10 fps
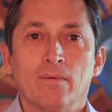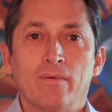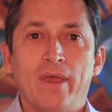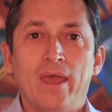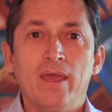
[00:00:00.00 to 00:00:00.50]

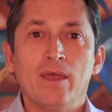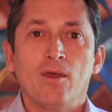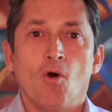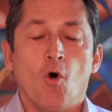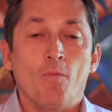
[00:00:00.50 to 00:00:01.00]
Okay?
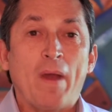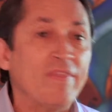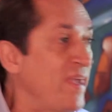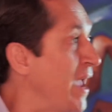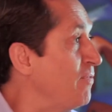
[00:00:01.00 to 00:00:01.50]
Or by
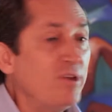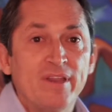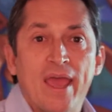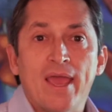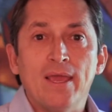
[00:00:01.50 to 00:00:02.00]
the
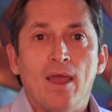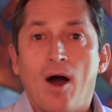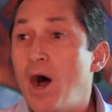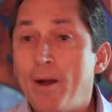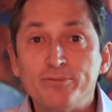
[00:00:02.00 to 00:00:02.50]
everyday
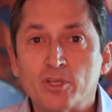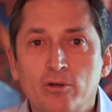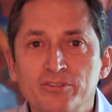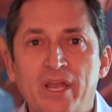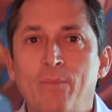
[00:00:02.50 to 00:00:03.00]

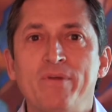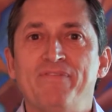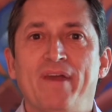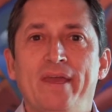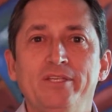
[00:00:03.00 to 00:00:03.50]
obstacles that we
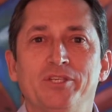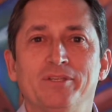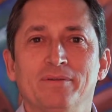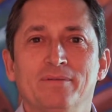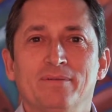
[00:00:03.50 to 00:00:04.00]
face.